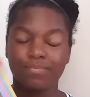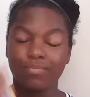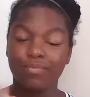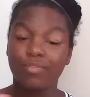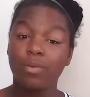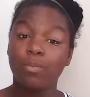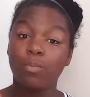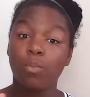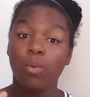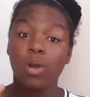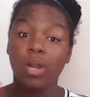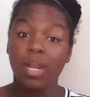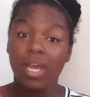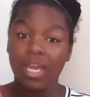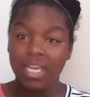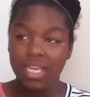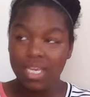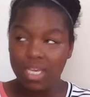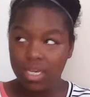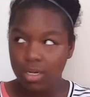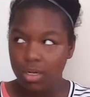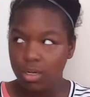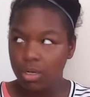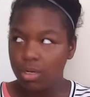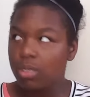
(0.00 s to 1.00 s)
from what i
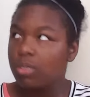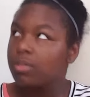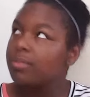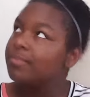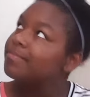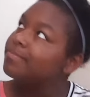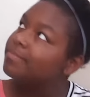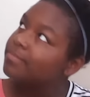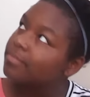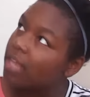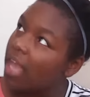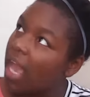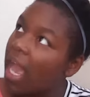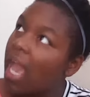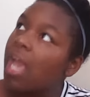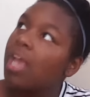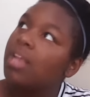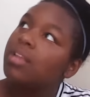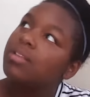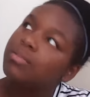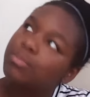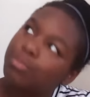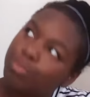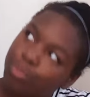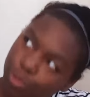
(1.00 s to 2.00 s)
hear
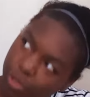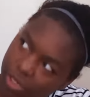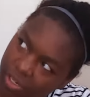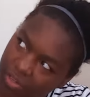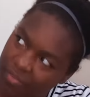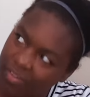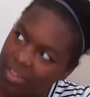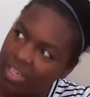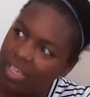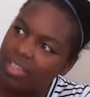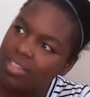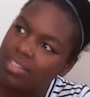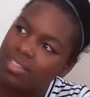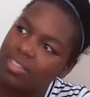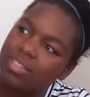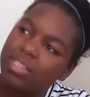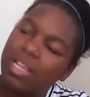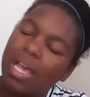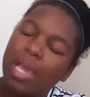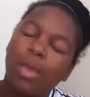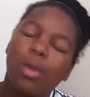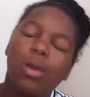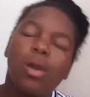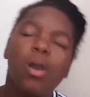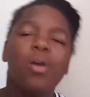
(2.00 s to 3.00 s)
and previous like